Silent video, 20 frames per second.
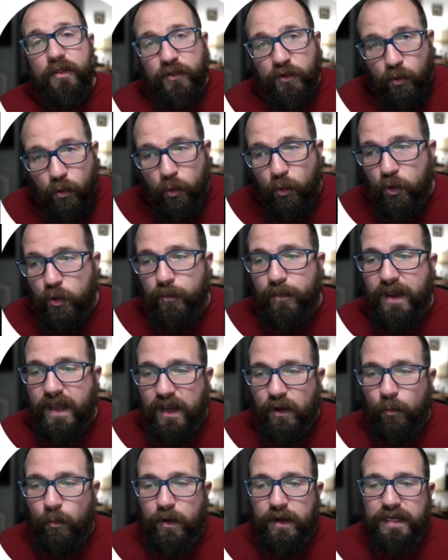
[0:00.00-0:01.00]
The
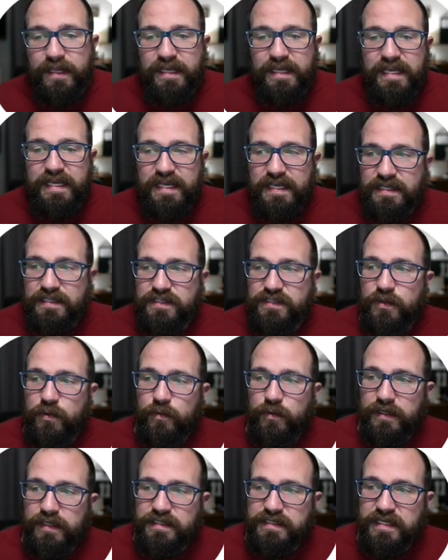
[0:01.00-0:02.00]
quarterback, what he is
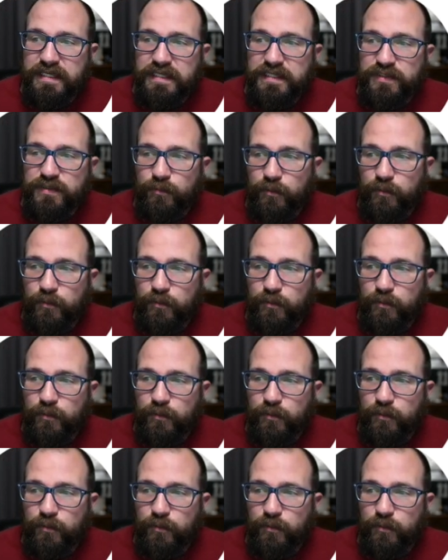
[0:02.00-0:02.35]
doing is he is